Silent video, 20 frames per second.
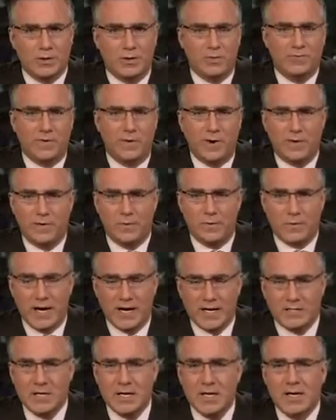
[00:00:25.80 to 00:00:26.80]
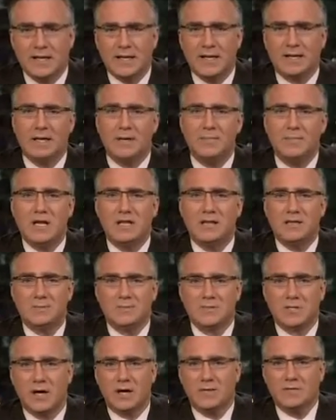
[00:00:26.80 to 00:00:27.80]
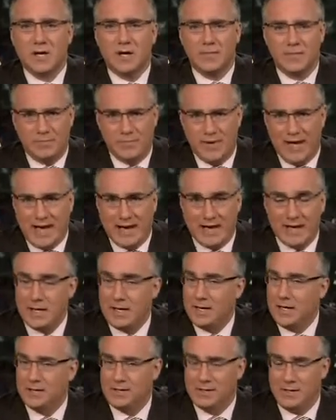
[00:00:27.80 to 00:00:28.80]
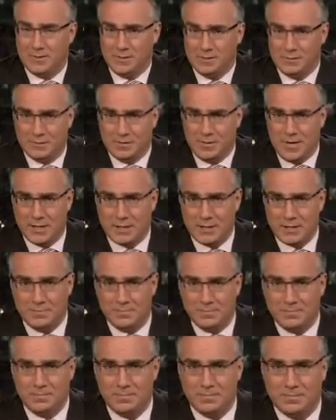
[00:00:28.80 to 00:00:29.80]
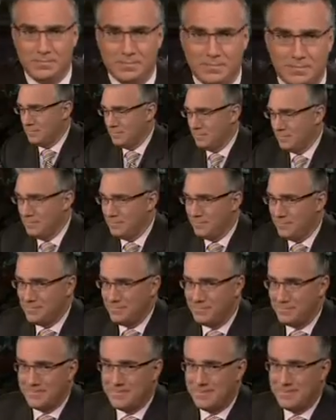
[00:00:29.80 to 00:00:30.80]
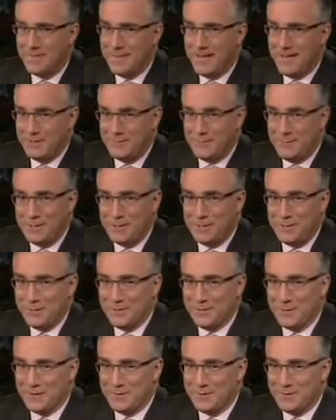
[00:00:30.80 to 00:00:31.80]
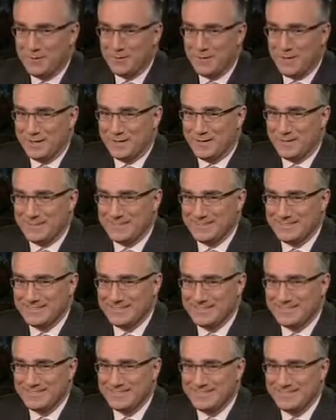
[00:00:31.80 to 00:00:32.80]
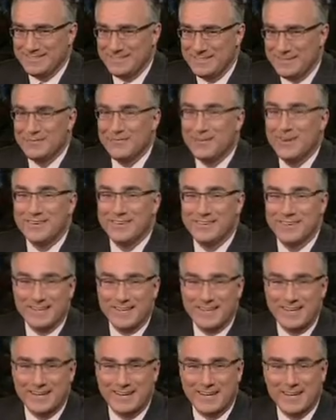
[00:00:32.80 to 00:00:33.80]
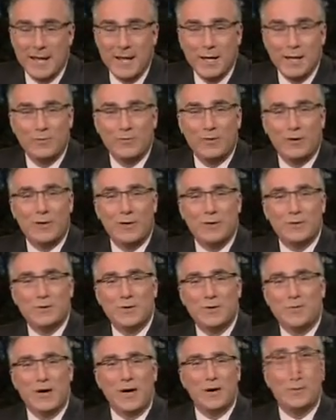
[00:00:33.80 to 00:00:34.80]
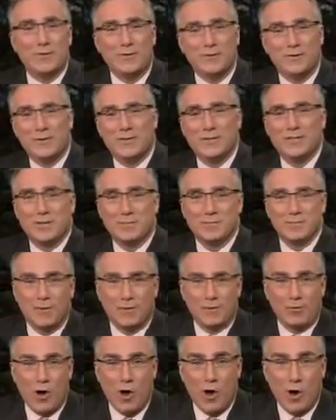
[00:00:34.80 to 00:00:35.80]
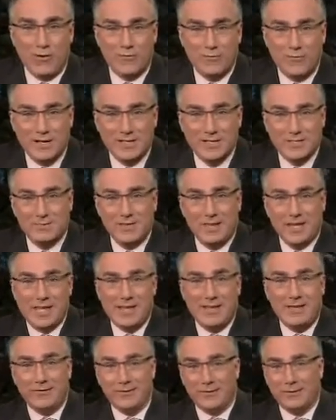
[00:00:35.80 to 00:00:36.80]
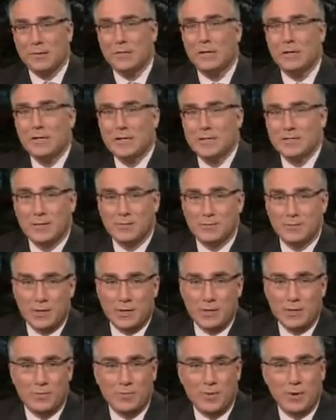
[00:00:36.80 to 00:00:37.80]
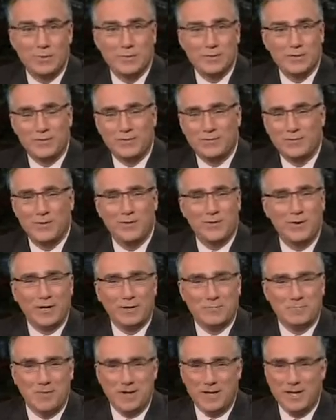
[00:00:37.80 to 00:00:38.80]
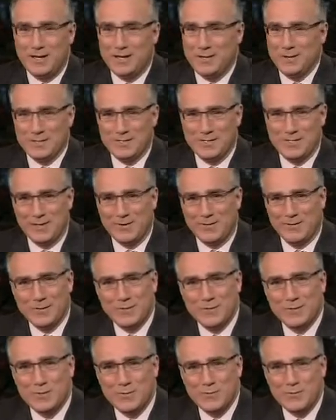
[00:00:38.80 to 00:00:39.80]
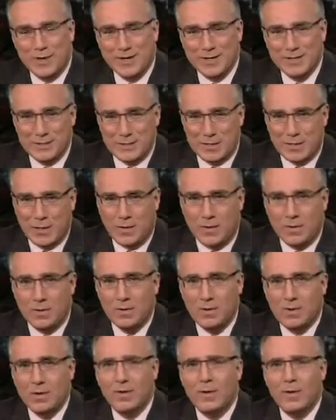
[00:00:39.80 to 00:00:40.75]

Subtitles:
so far to the right that they meet themselves coming back in the other direction. That'd be you, Governor Palin. You've finally done it. You've accused Obama of doing something wrong, of being something evil, something you boasted of doing and being yourself just 2 months ago.